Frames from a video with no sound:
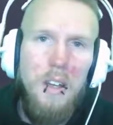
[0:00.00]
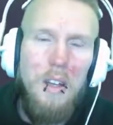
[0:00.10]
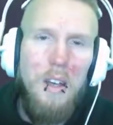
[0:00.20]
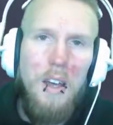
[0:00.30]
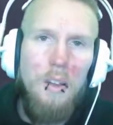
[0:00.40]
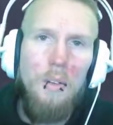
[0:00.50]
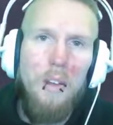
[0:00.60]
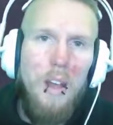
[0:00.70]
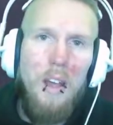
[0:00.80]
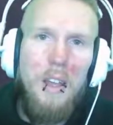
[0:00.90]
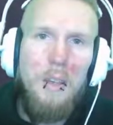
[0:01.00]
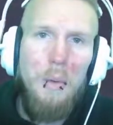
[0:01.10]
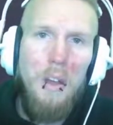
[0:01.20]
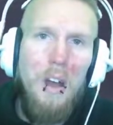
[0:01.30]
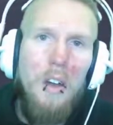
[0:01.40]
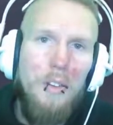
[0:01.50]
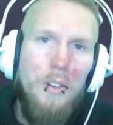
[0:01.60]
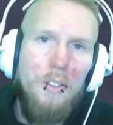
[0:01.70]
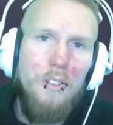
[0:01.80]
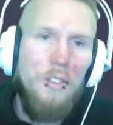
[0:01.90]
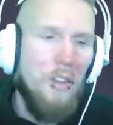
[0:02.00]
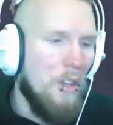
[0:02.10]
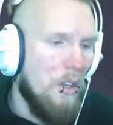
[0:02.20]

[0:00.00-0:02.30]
I don't like when others